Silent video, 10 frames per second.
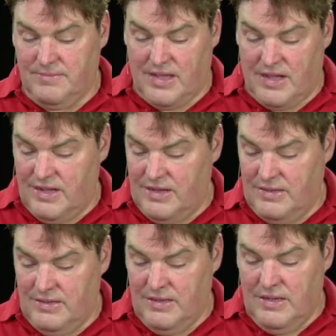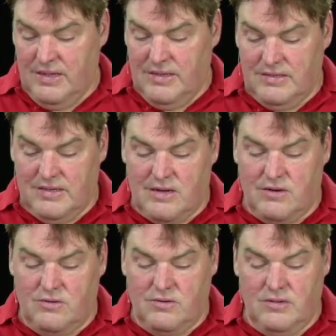I'll
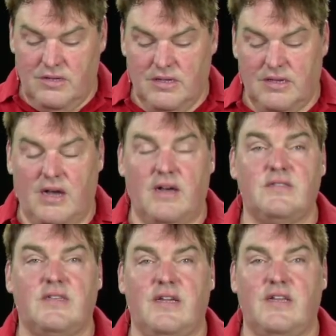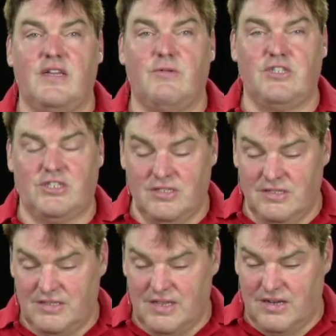now answer any
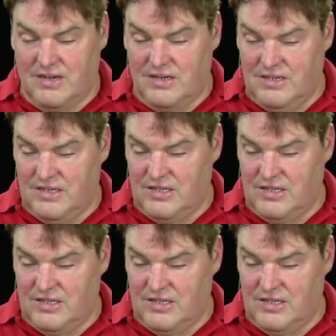questions that are in the